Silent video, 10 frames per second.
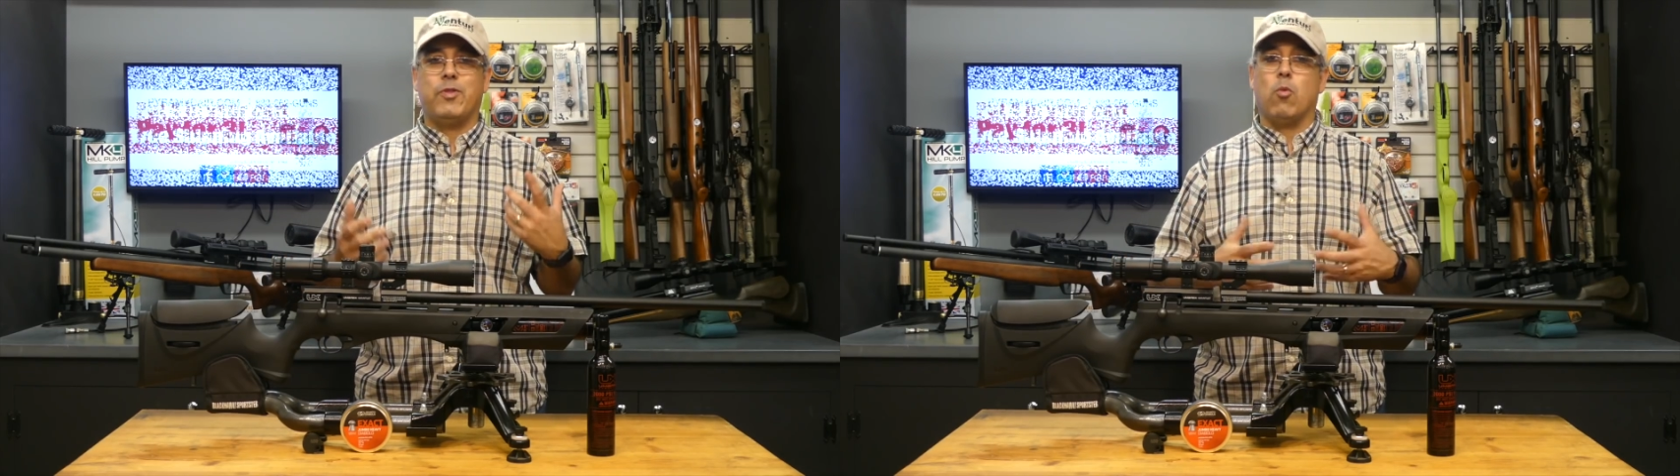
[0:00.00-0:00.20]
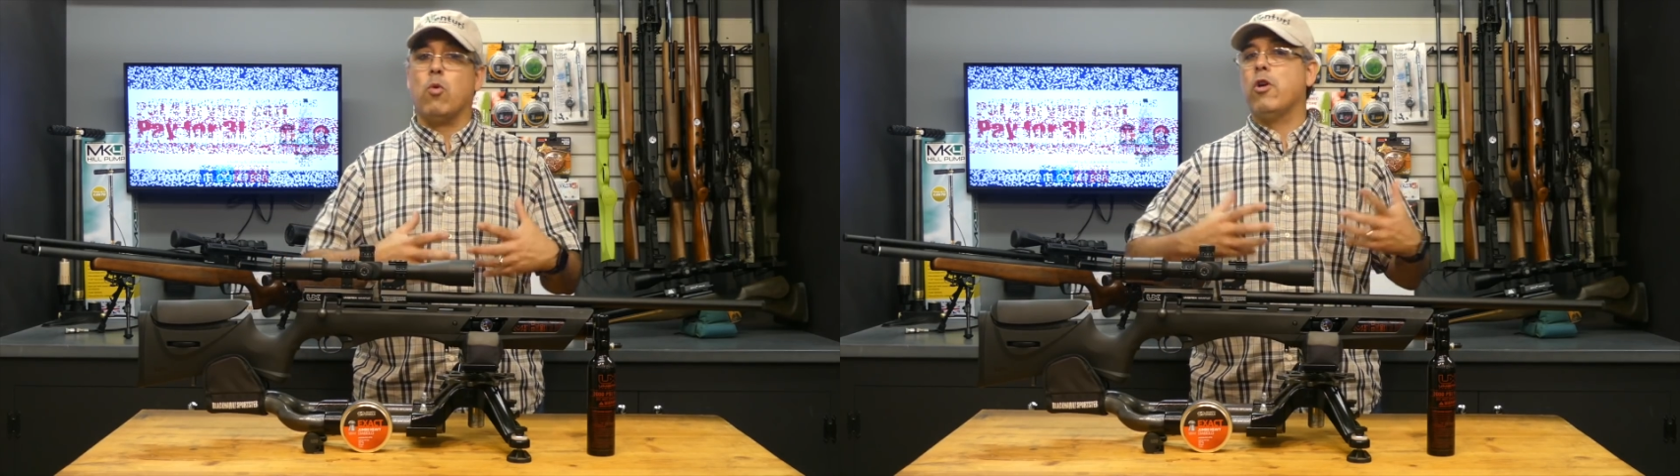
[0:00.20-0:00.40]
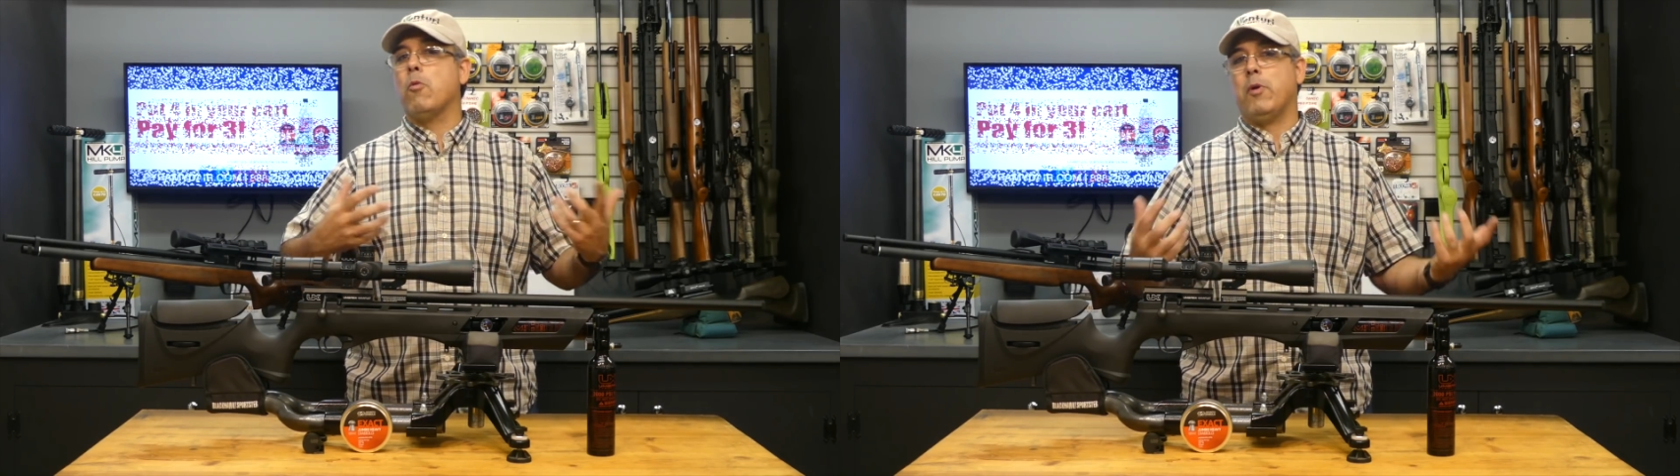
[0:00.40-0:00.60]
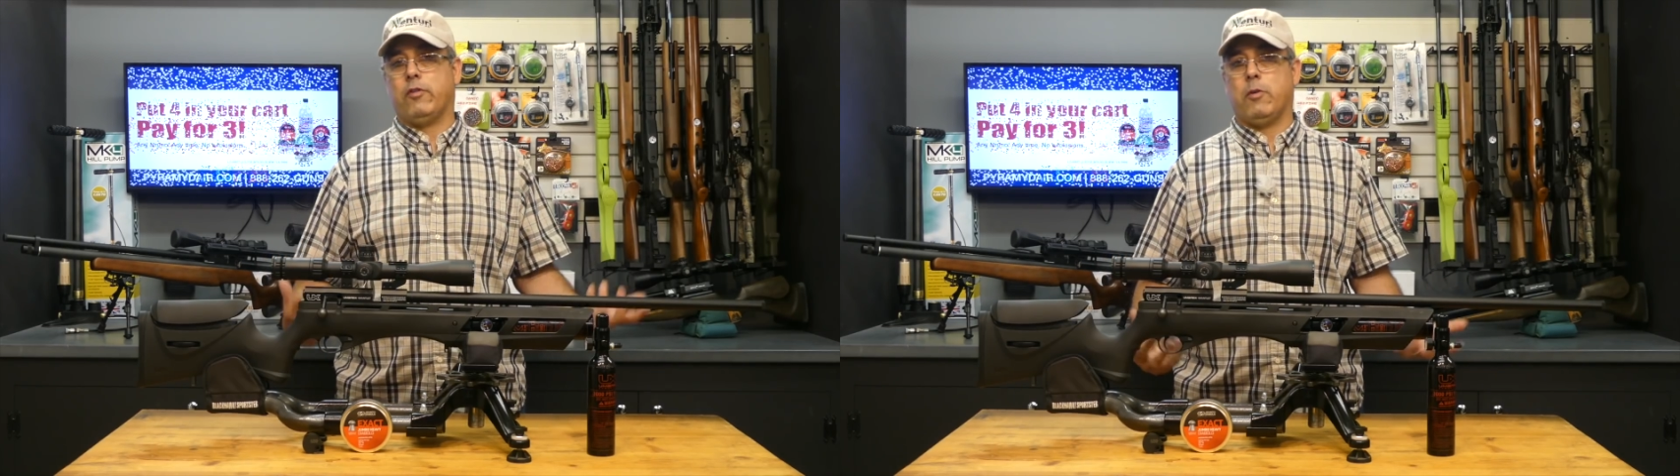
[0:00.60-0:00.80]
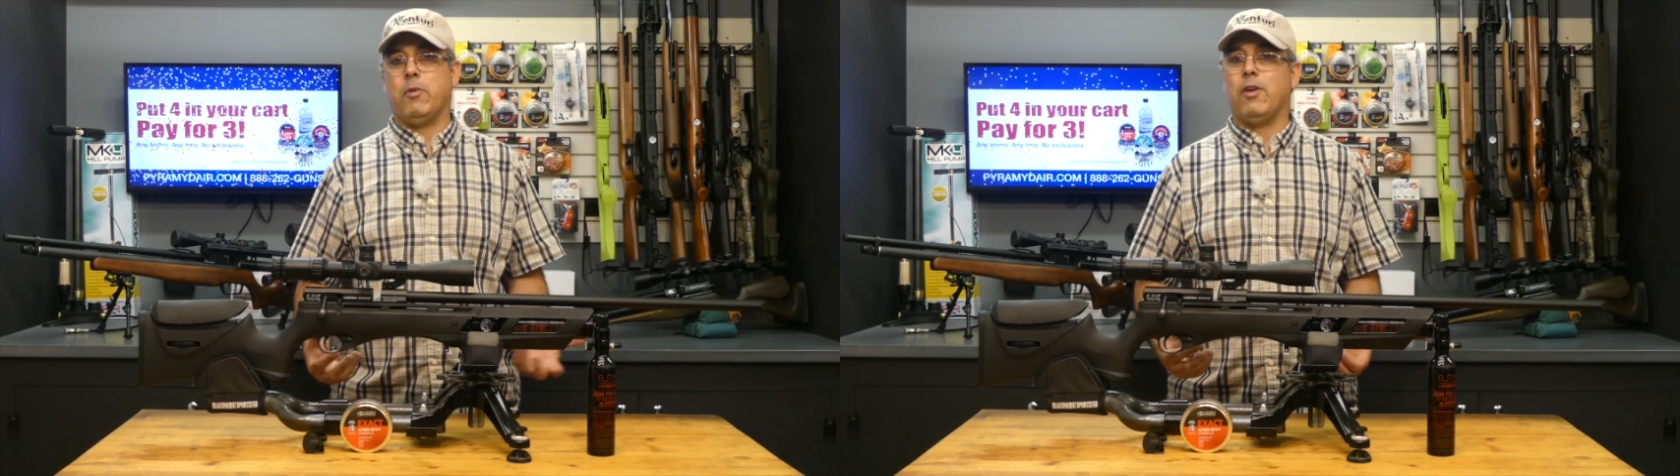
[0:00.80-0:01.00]
there were no
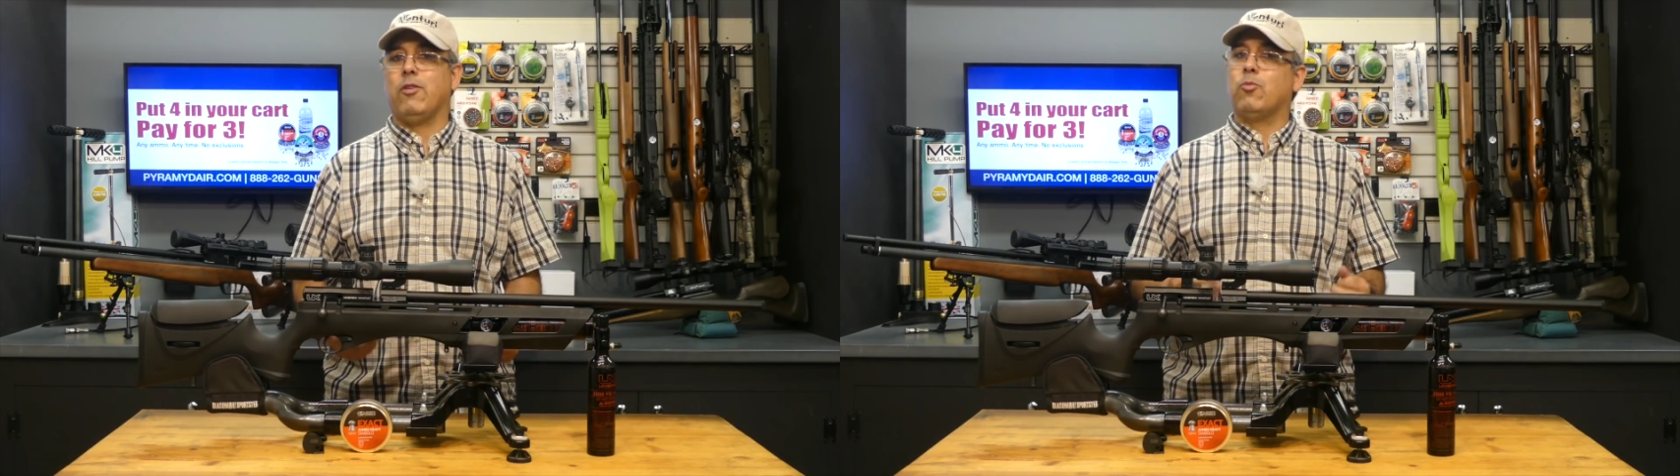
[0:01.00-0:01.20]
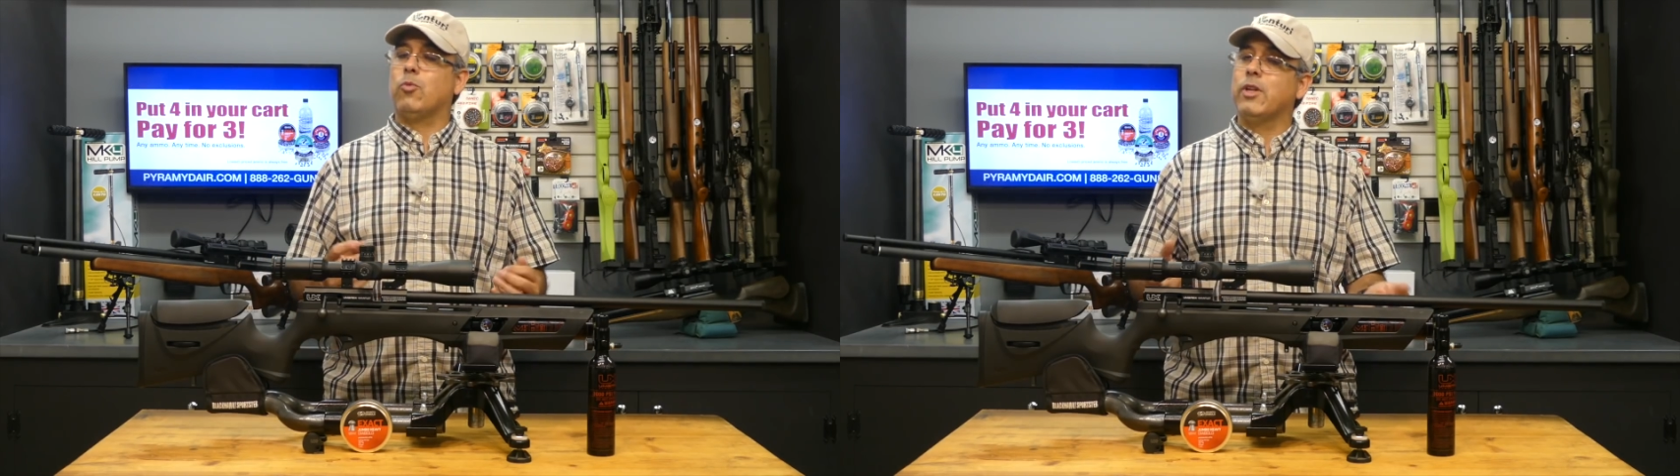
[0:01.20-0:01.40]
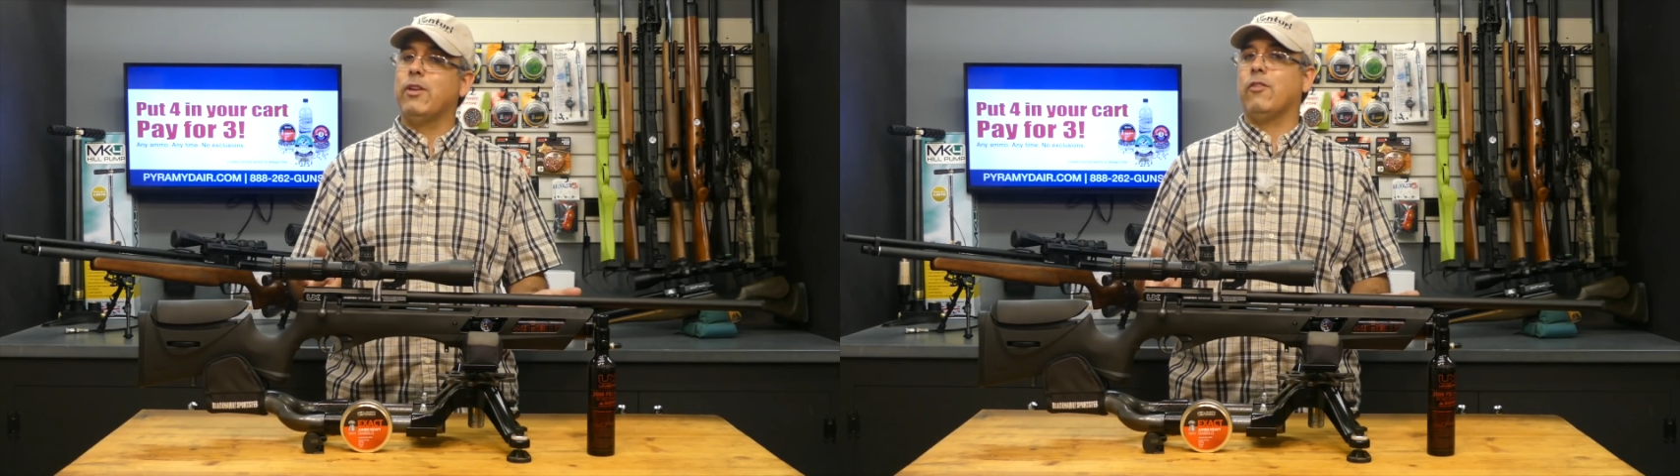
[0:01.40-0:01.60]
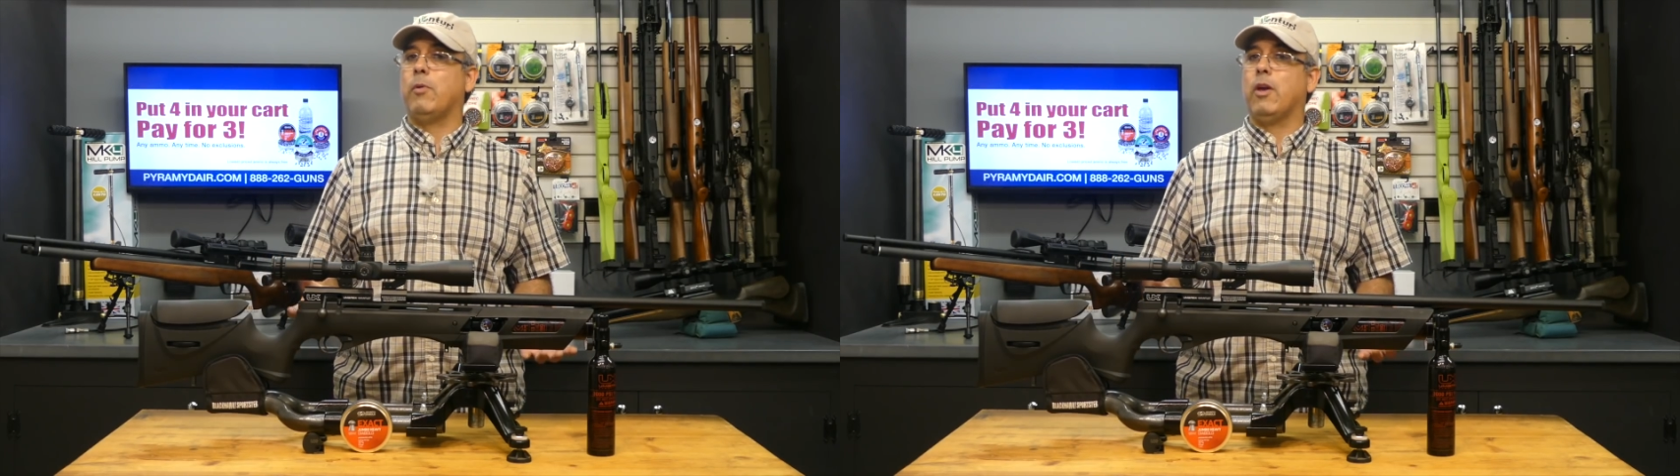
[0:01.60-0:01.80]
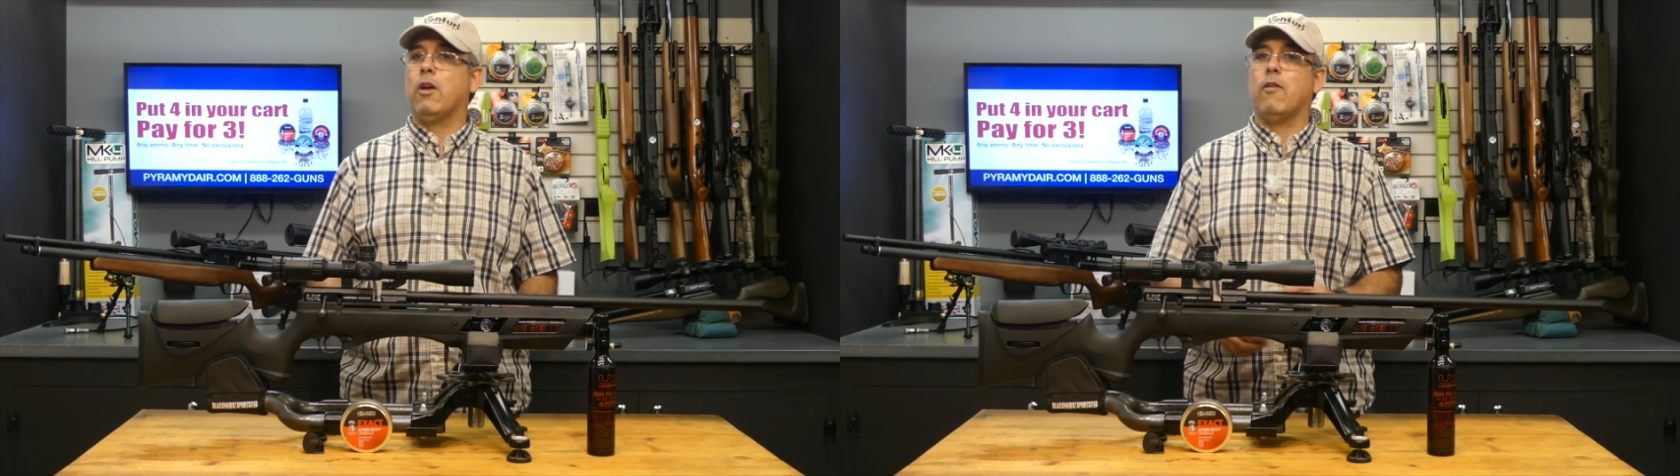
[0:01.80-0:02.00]
PCPs really to
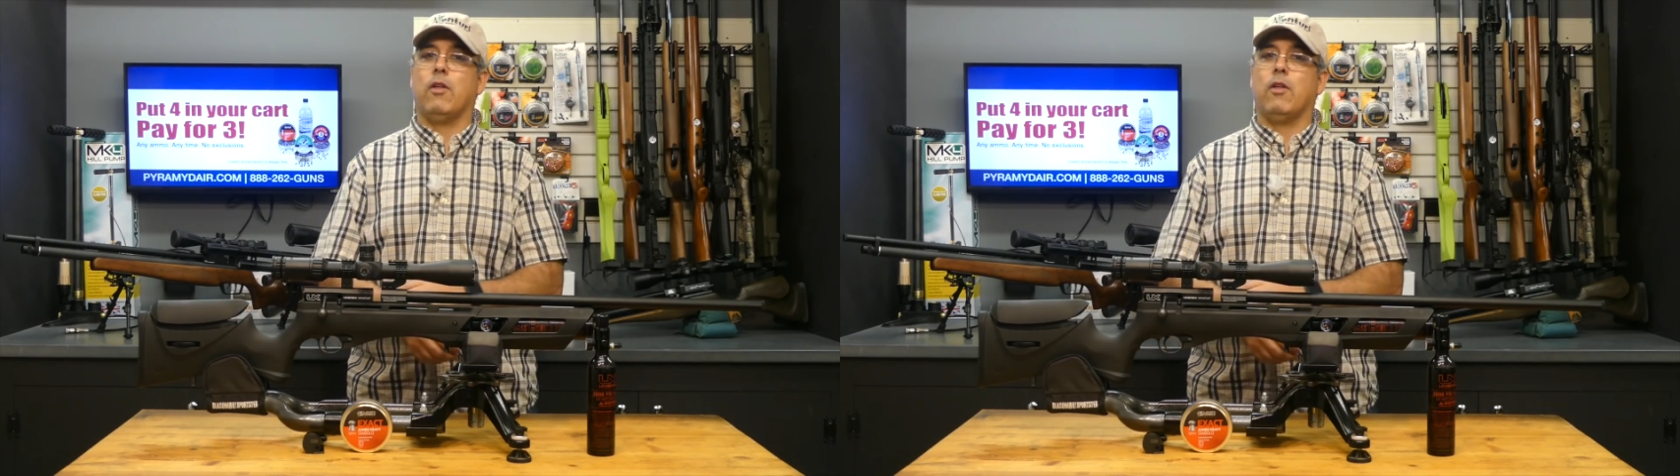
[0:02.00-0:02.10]
speak of,